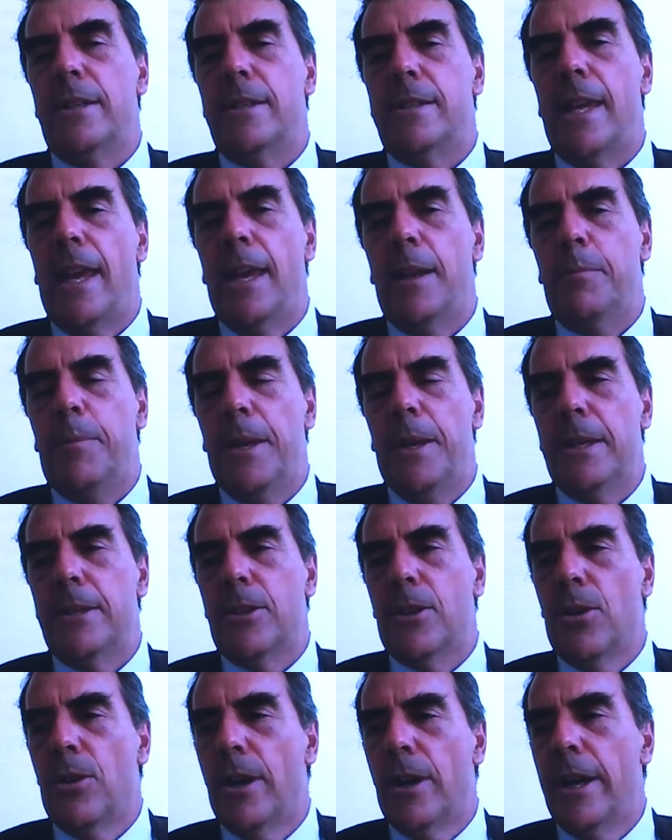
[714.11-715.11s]
take
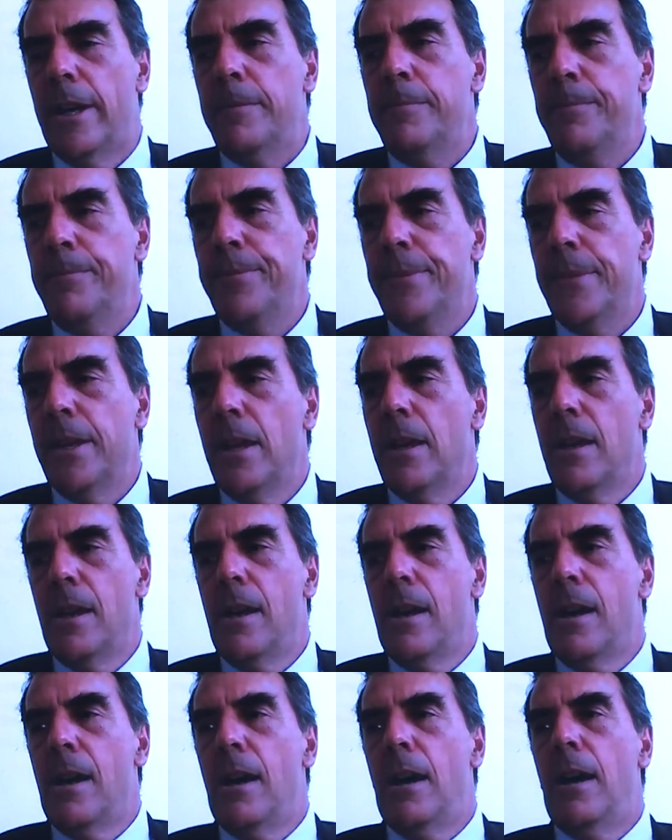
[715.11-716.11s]
Bitcoin,
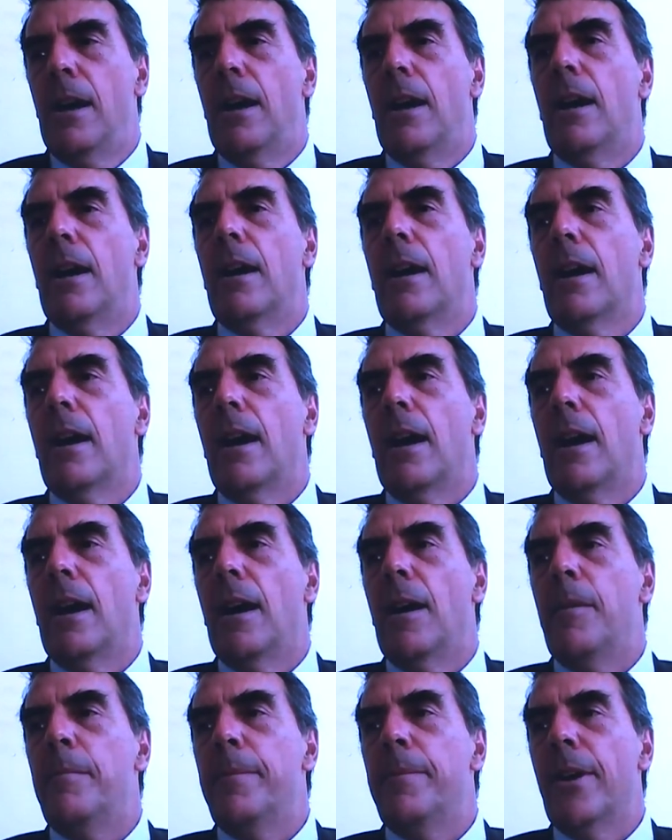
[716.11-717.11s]

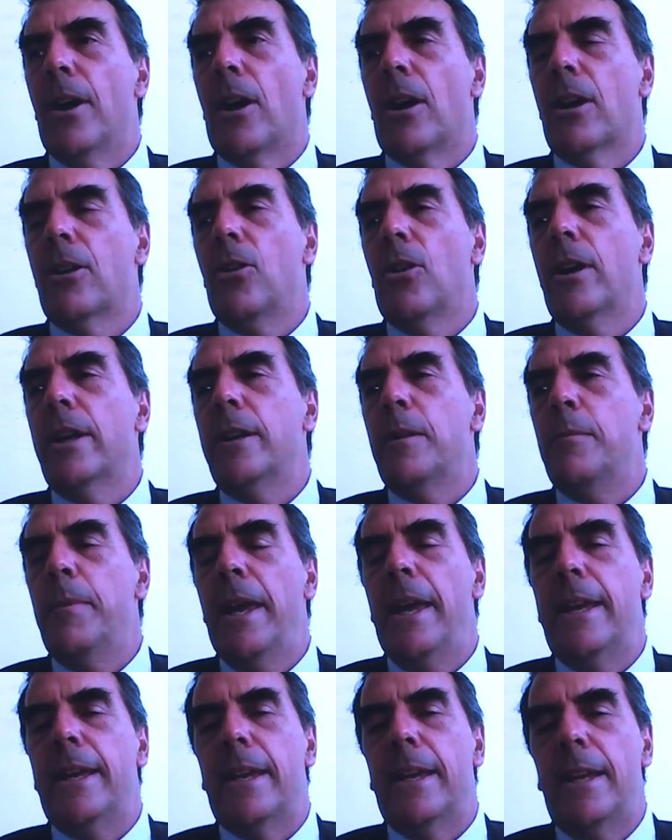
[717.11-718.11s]
are going to
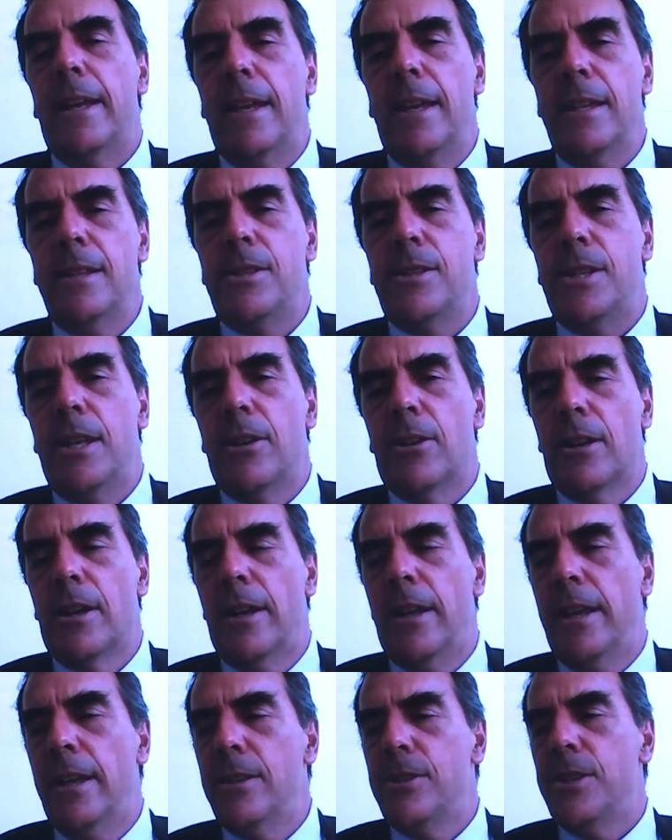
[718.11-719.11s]
make it easier
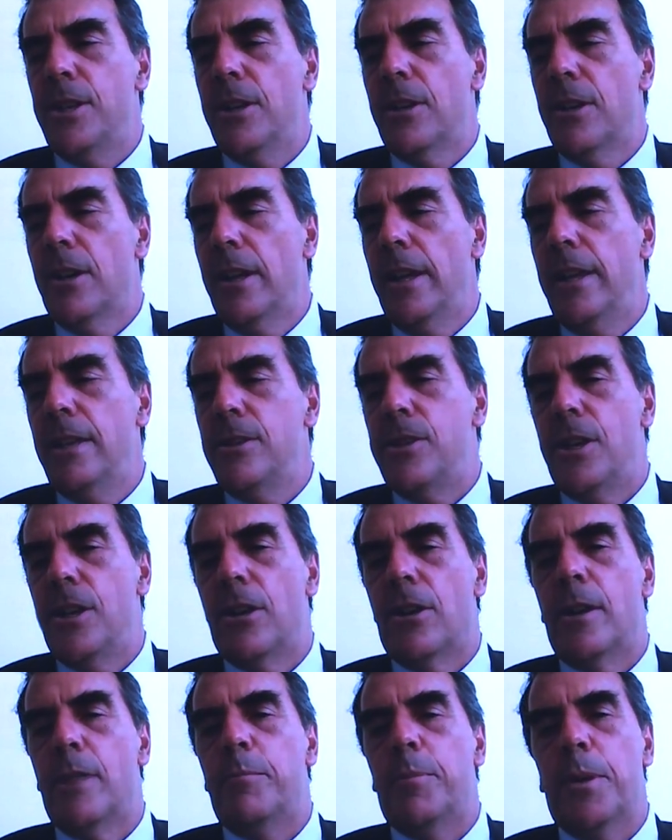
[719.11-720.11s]
and easier and
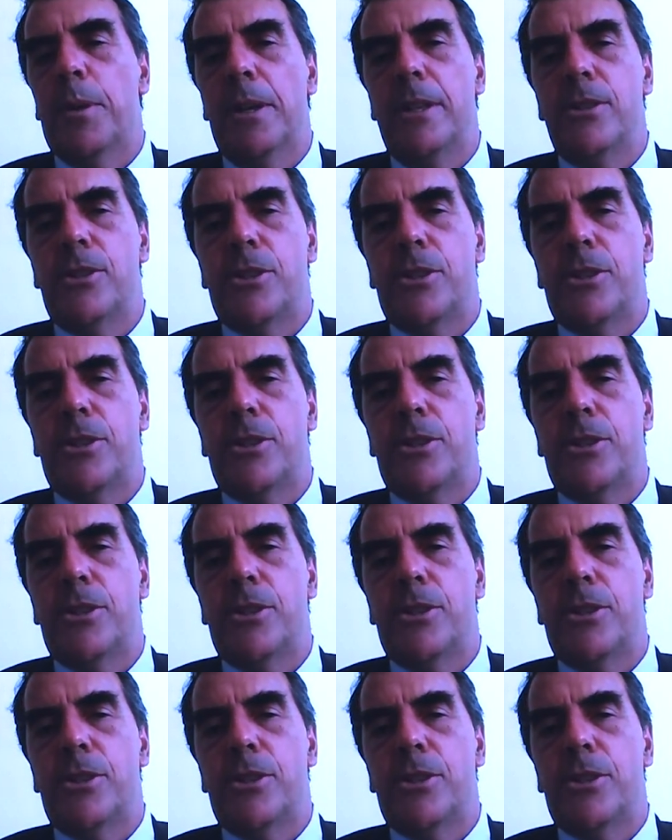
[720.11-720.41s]
easier. And pretty